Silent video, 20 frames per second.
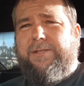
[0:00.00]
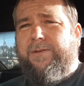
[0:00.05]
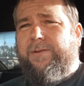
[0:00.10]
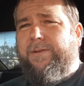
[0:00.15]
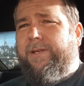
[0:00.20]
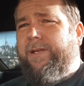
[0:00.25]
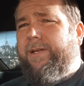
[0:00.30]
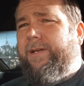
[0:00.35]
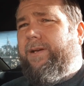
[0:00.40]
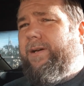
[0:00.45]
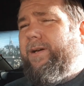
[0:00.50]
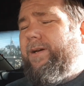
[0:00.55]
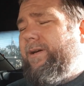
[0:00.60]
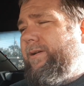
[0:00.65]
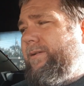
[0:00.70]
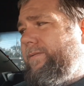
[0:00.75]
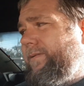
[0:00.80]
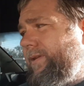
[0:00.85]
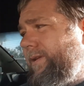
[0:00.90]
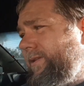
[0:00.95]
to
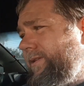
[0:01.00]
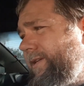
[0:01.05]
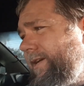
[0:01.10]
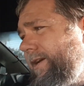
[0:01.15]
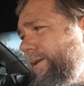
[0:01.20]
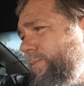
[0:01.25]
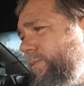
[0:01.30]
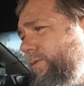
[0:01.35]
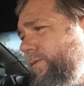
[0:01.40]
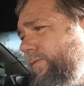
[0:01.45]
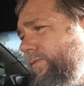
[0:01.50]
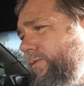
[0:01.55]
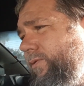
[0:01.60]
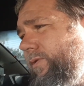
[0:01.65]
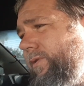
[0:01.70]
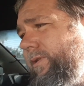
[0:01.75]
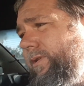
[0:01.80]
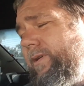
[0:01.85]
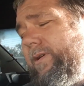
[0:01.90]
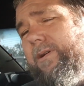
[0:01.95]
the table
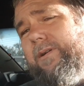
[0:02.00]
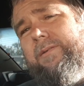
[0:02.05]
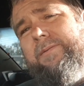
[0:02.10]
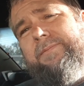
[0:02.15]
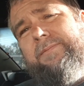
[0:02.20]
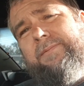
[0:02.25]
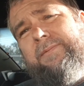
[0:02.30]
for